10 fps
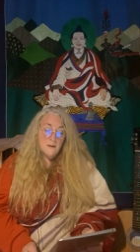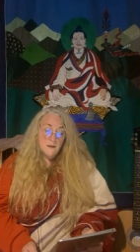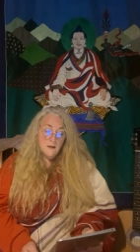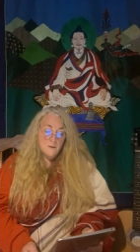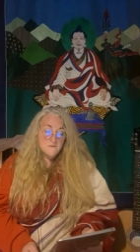
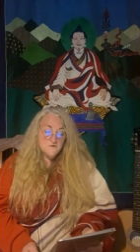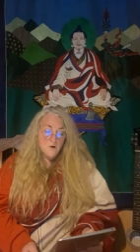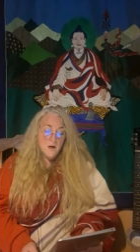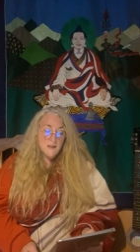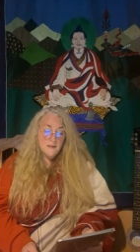I was
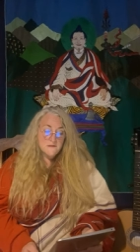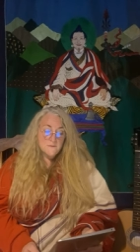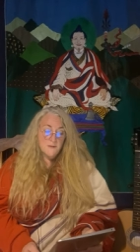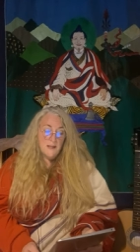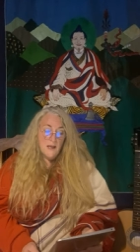trying
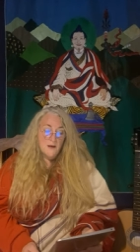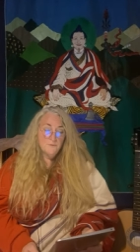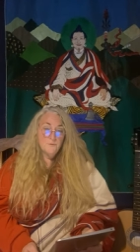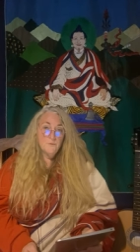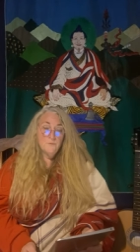to be
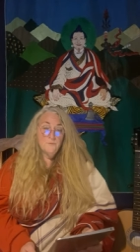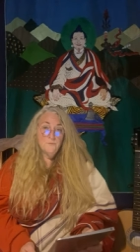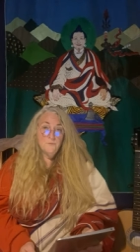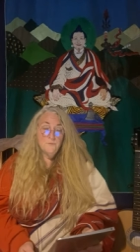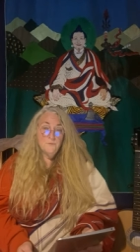careful.
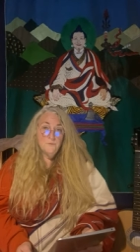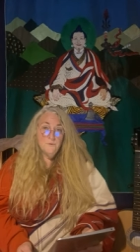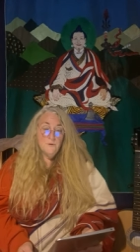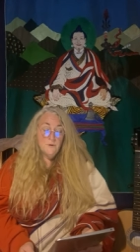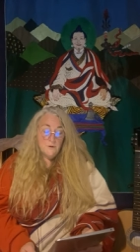
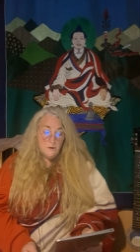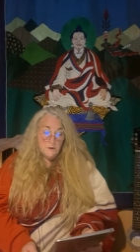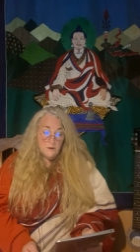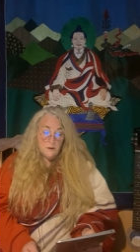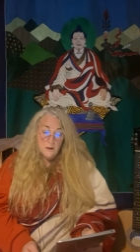
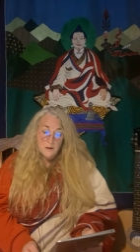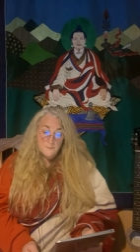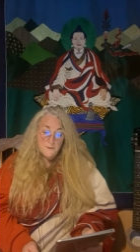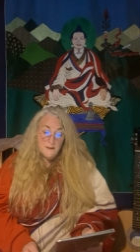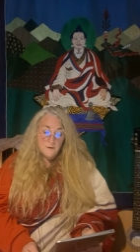
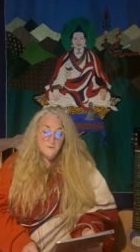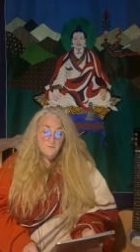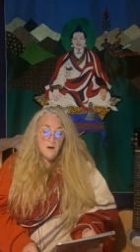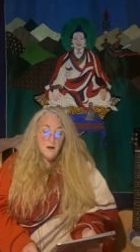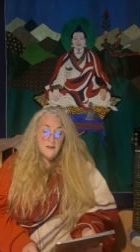I'd been
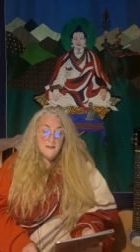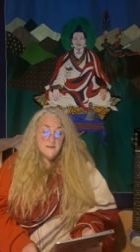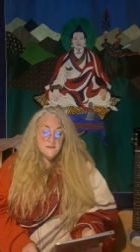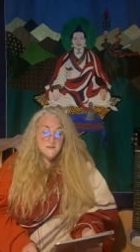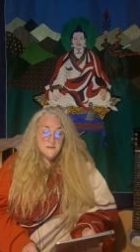
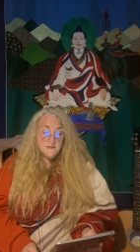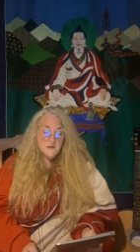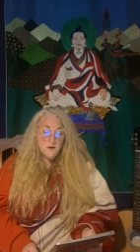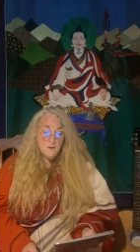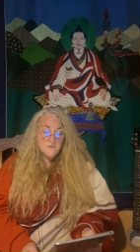advised, in
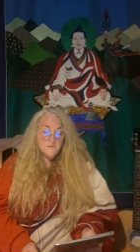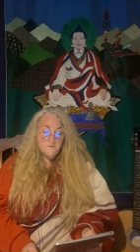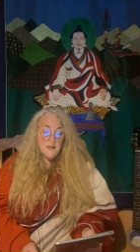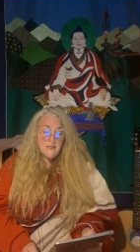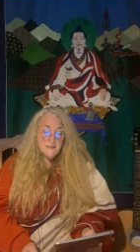terms
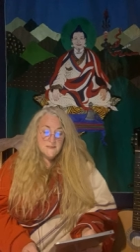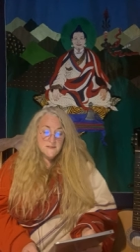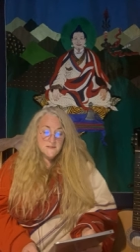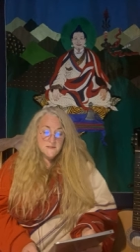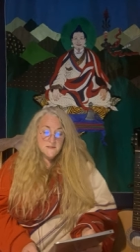of
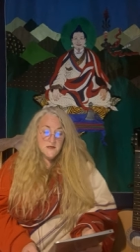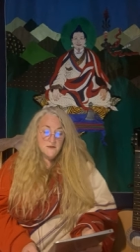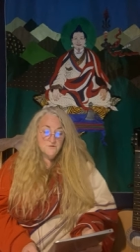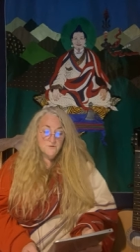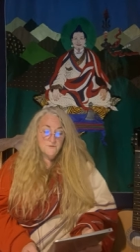ladies, that
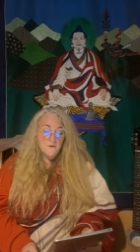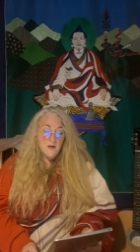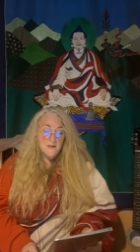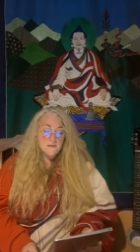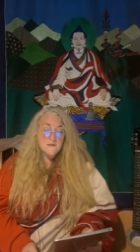I should
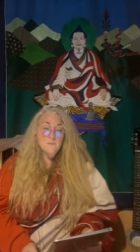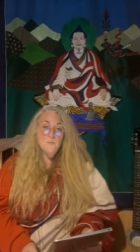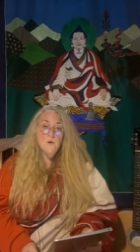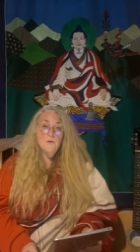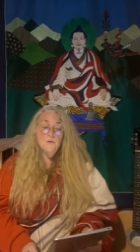find
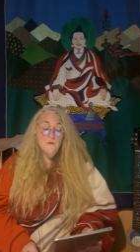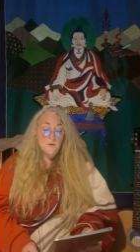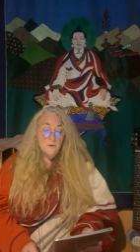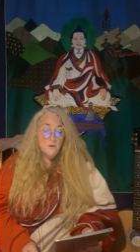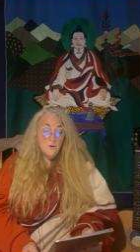someone
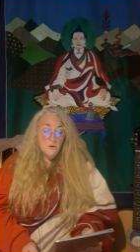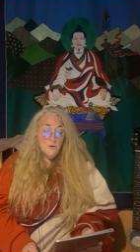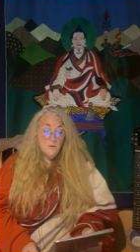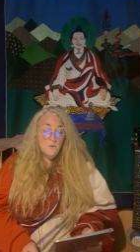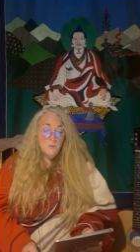
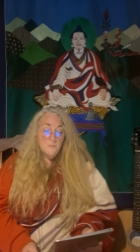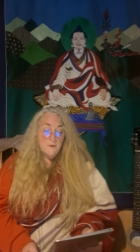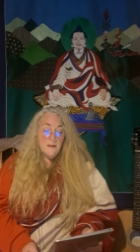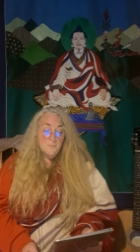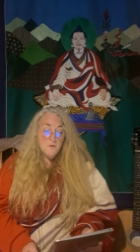who would
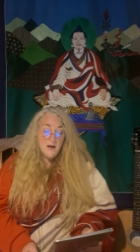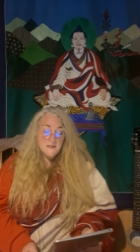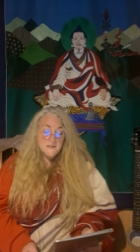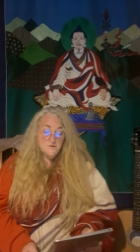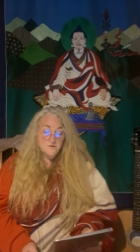be a
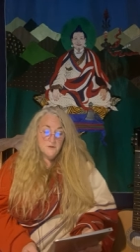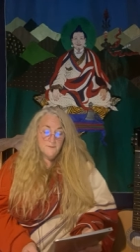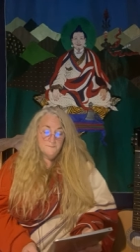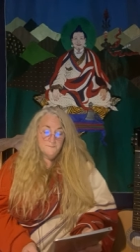practitioner.